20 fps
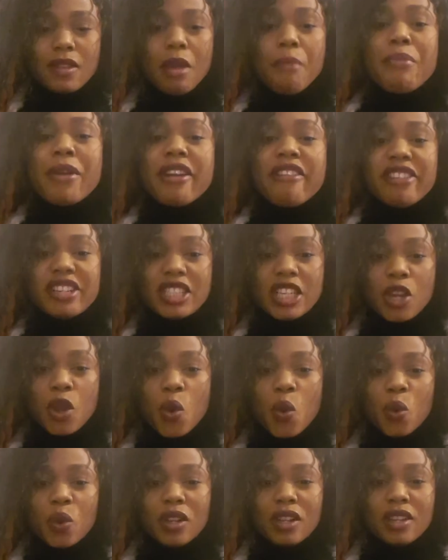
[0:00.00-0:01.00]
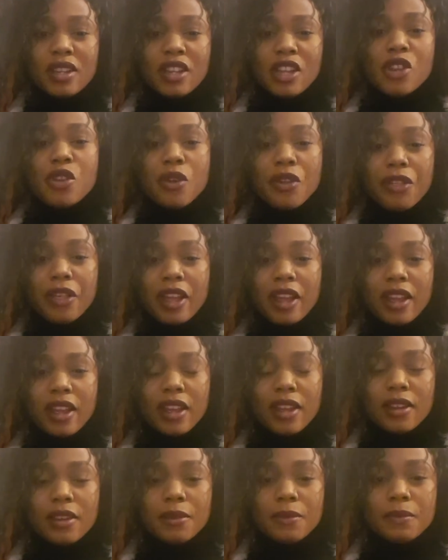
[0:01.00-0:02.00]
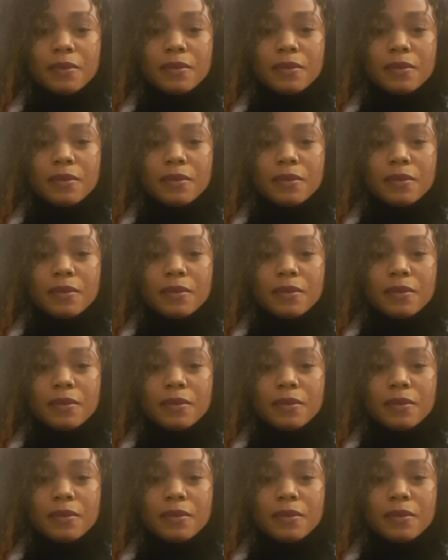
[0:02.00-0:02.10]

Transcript: Be critical in your thinking.